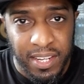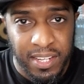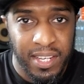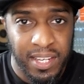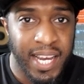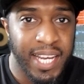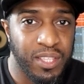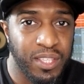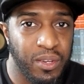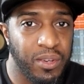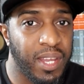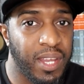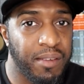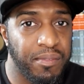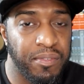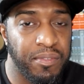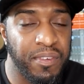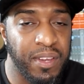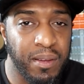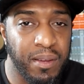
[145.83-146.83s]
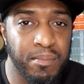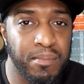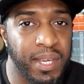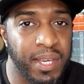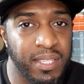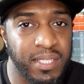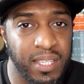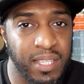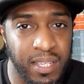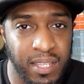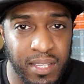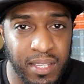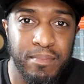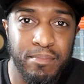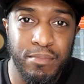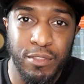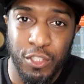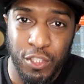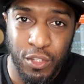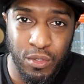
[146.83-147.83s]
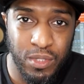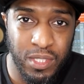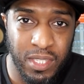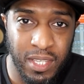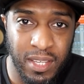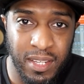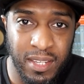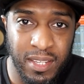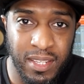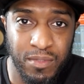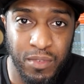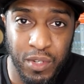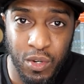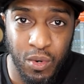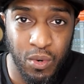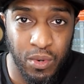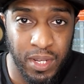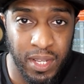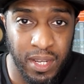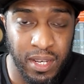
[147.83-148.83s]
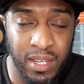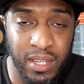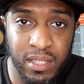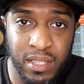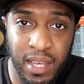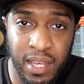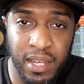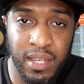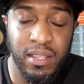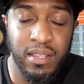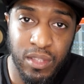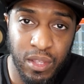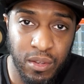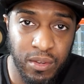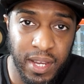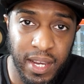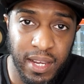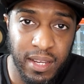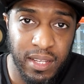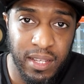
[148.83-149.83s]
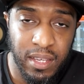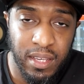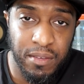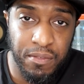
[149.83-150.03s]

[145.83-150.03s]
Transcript: and you like doing everything, mixing, producing, recording, then do that.